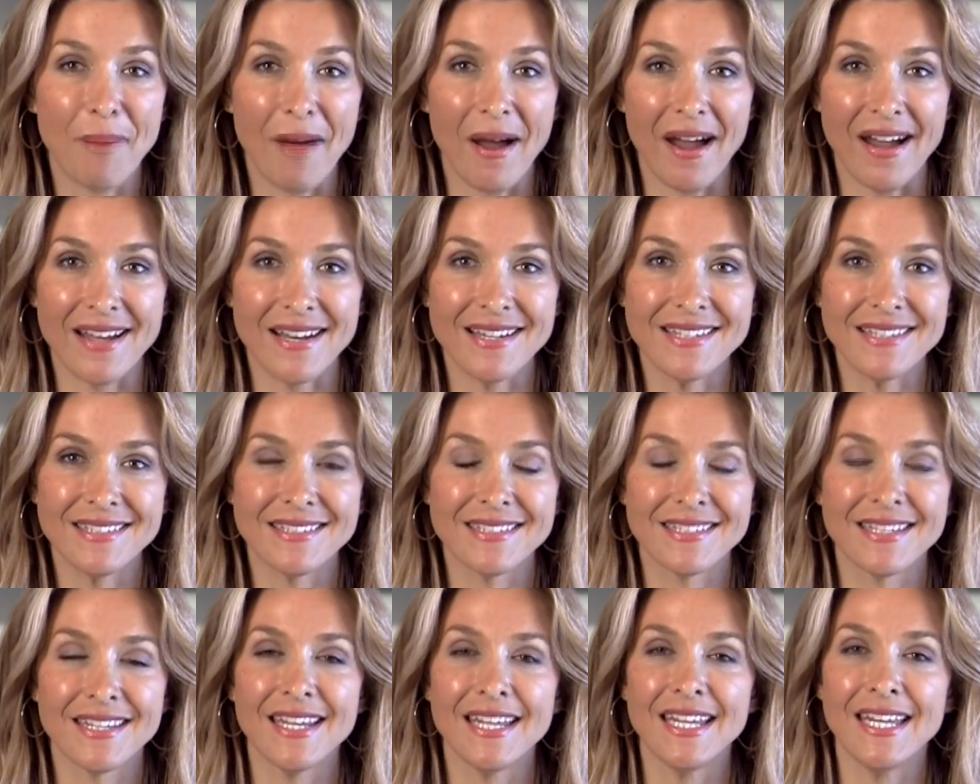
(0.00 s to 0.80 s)

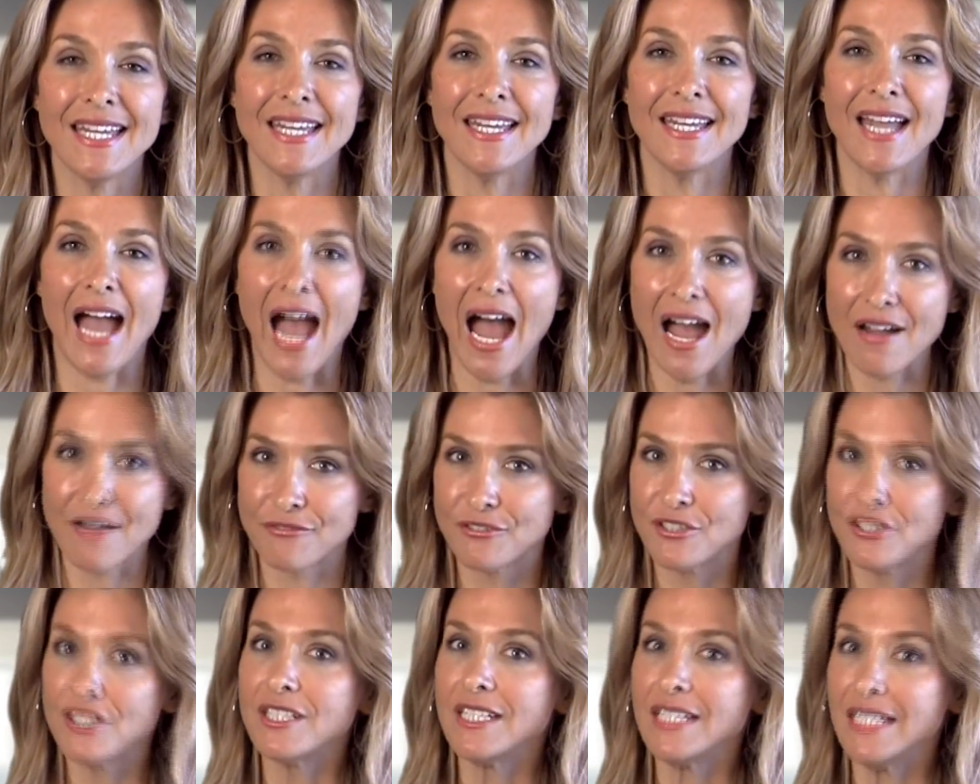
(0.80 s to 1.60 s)
part,
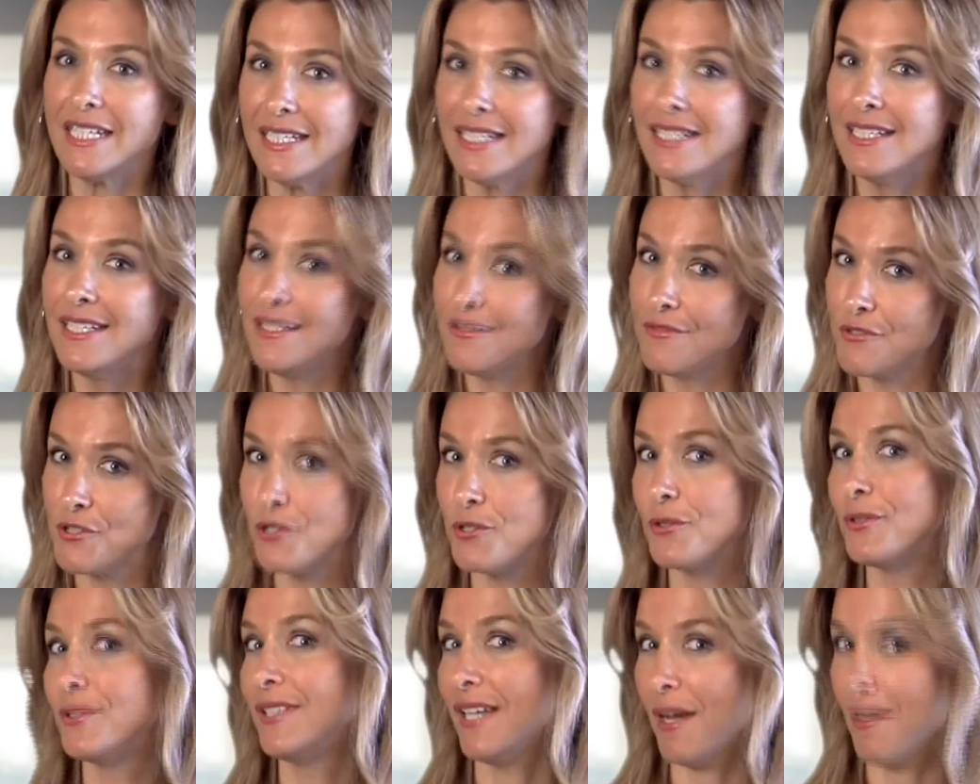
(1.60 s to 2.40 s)
after he gives
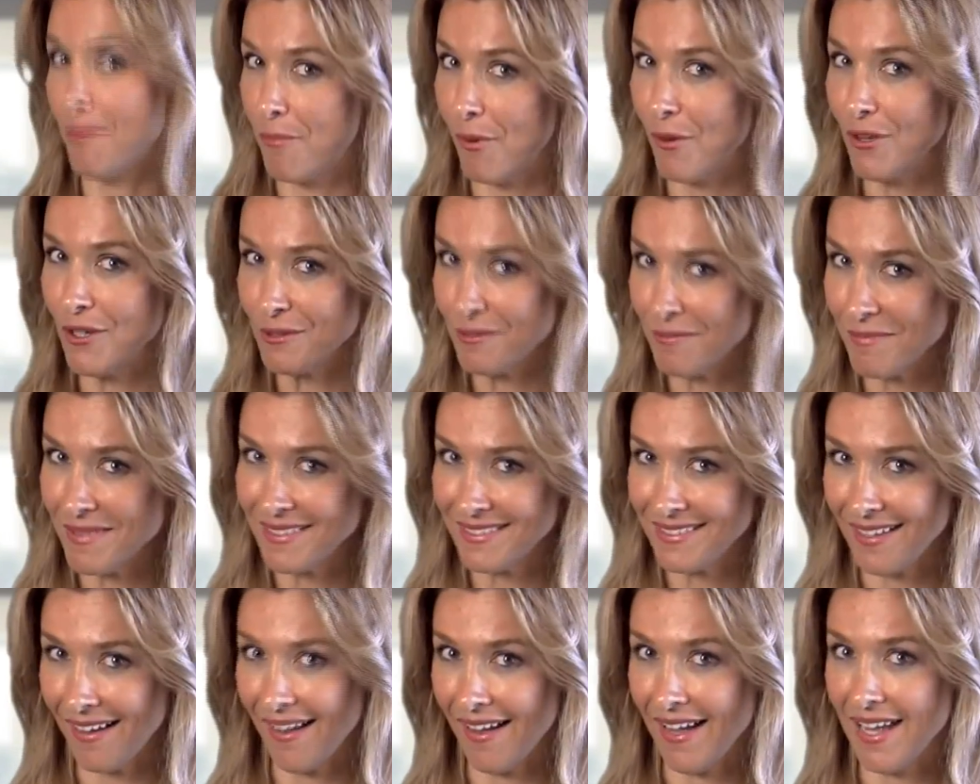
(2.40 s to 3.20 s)
you the
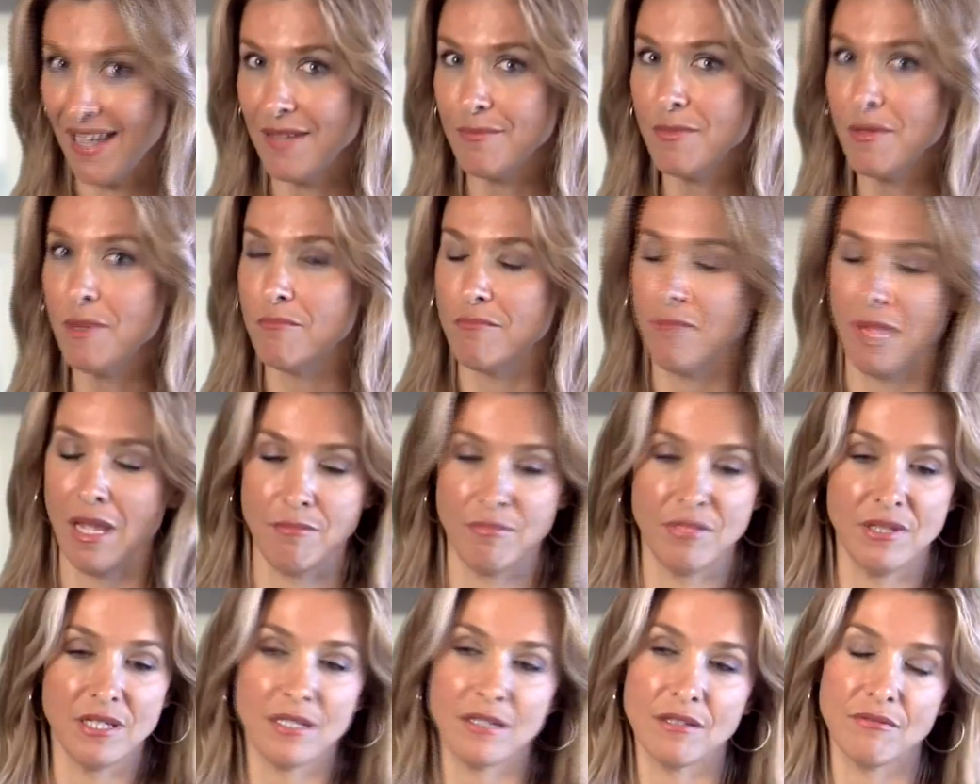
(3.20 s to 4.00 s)
appointment time,
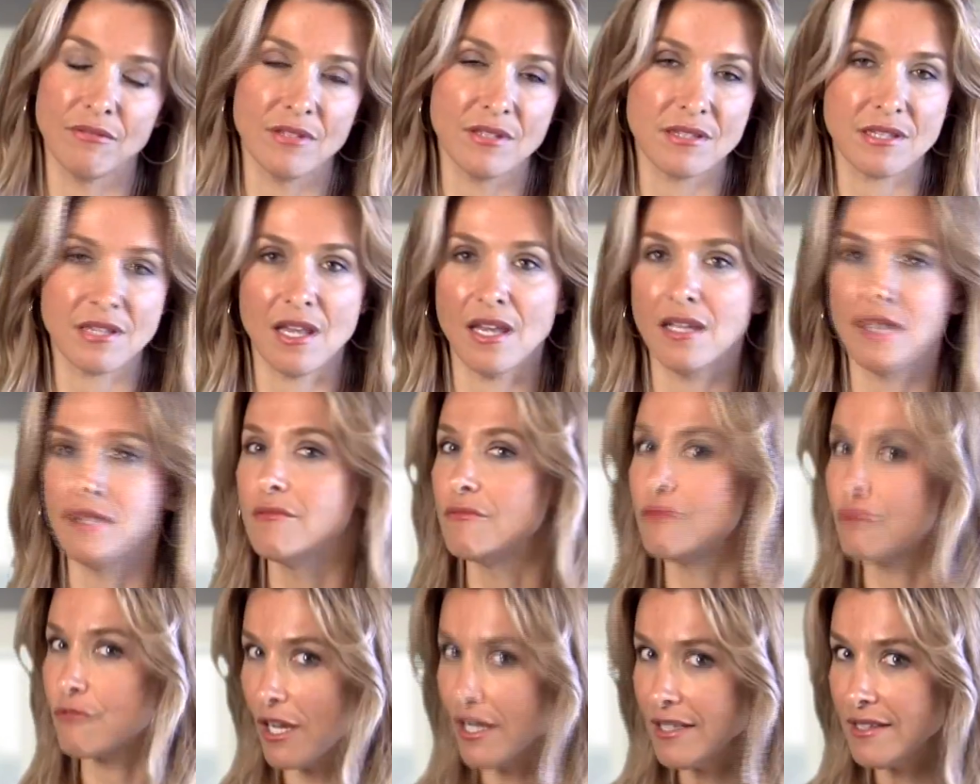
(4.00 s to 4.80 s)
maybe he will say
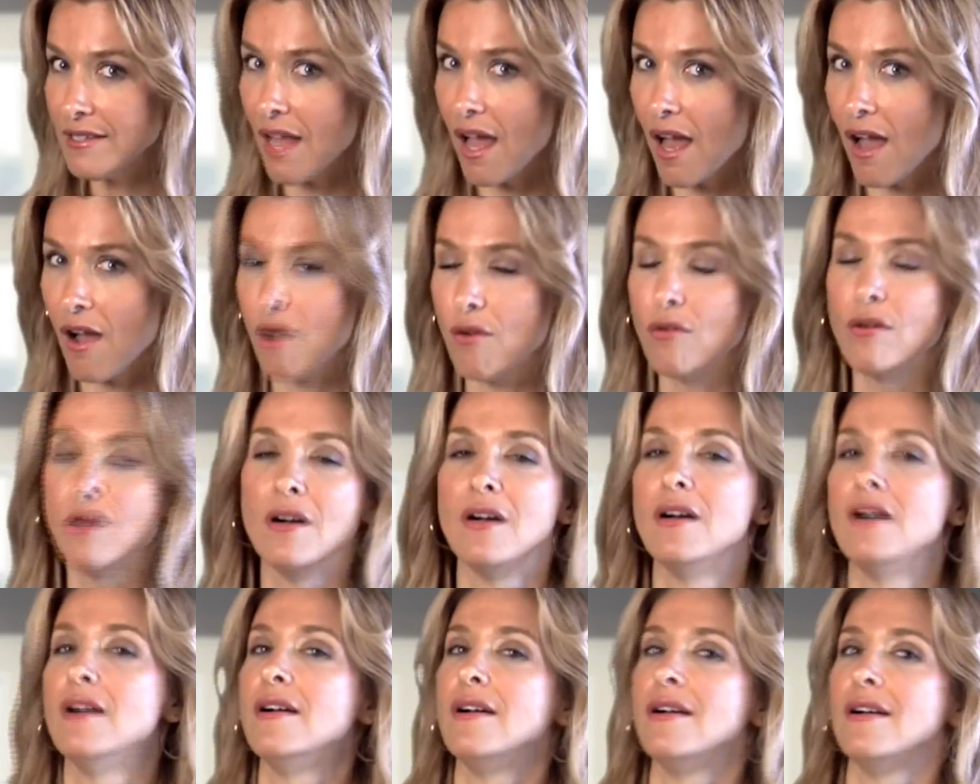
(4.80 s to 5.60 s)
right now.
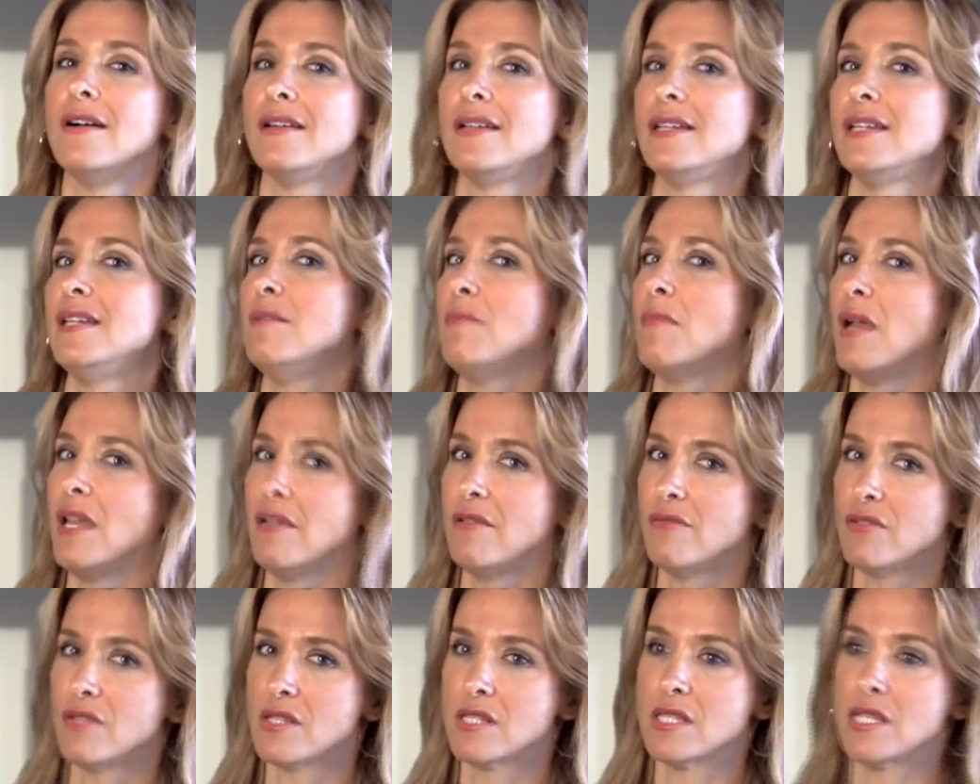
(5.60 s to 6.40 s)
He may
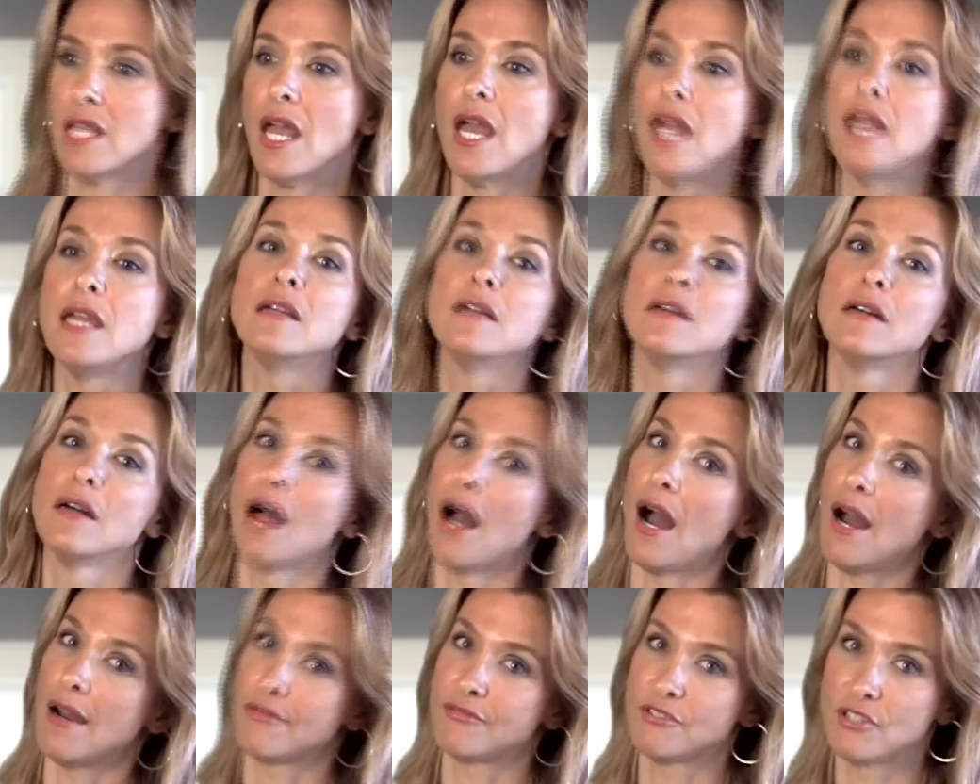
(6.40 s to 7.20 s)
even say
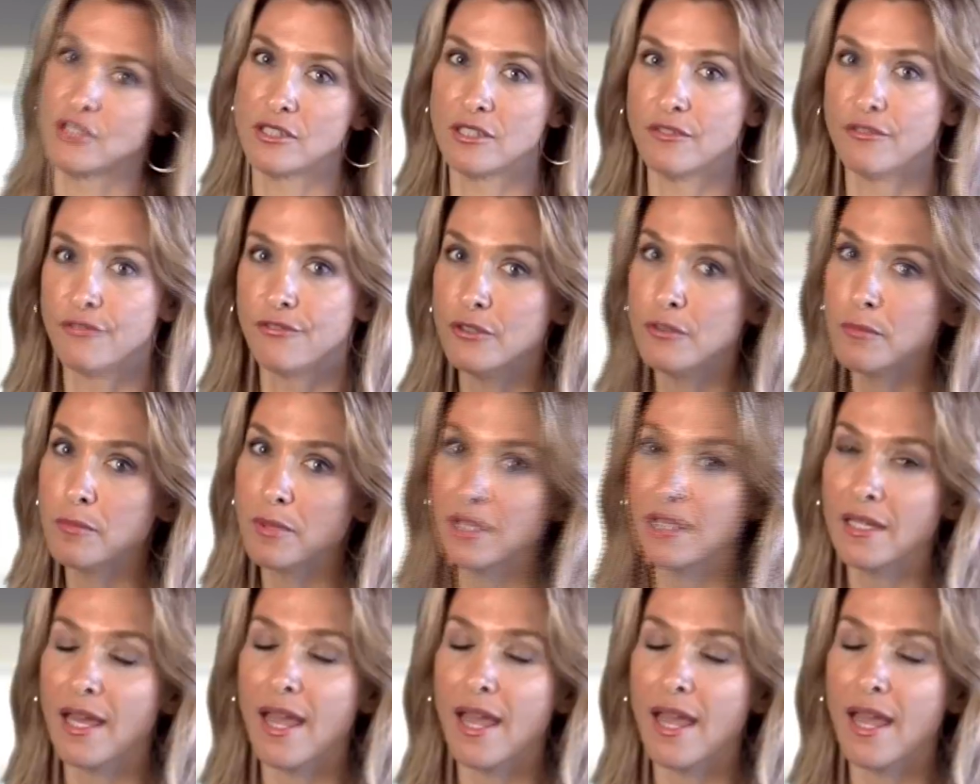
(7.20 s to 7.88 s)
after the football